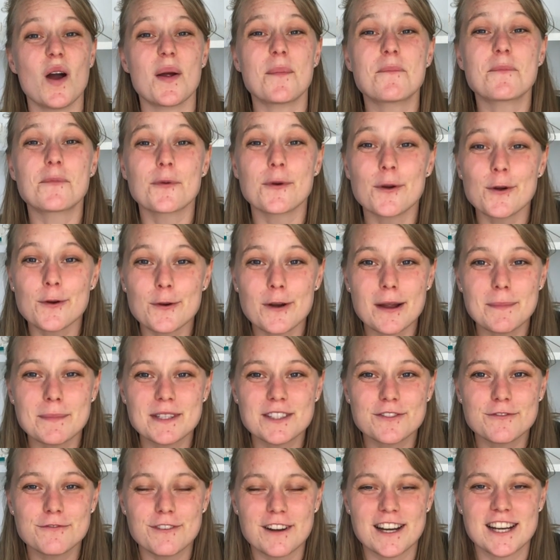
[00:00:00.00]
our program
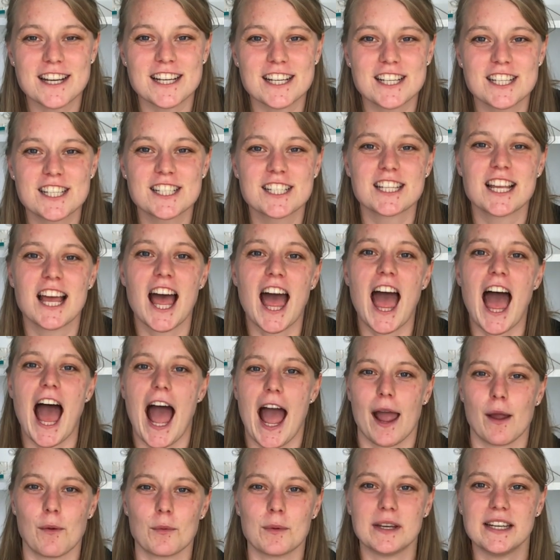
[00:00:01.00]
is finished
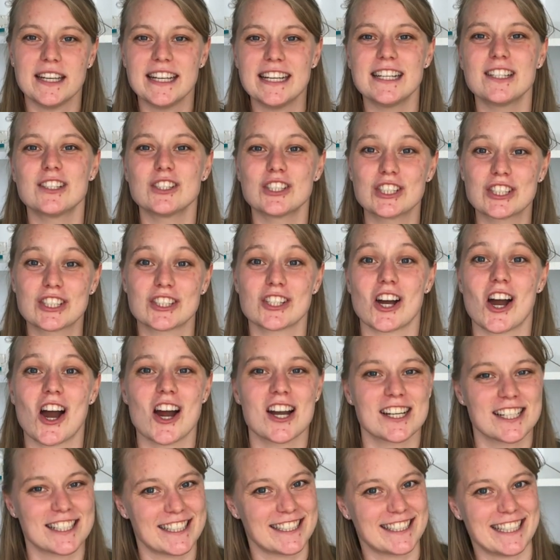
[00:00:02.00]
and we need to
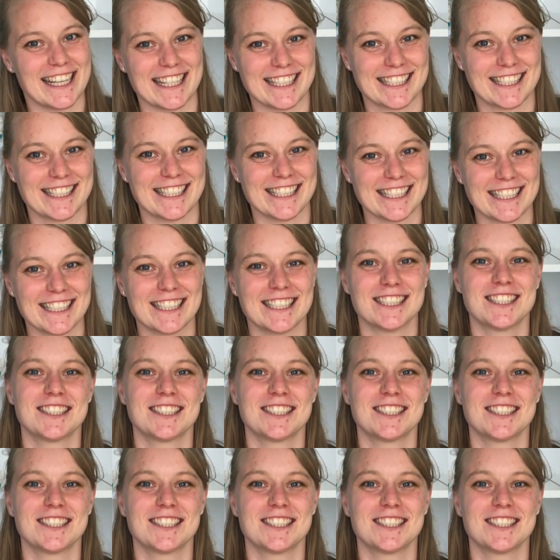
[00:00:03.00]
start testing.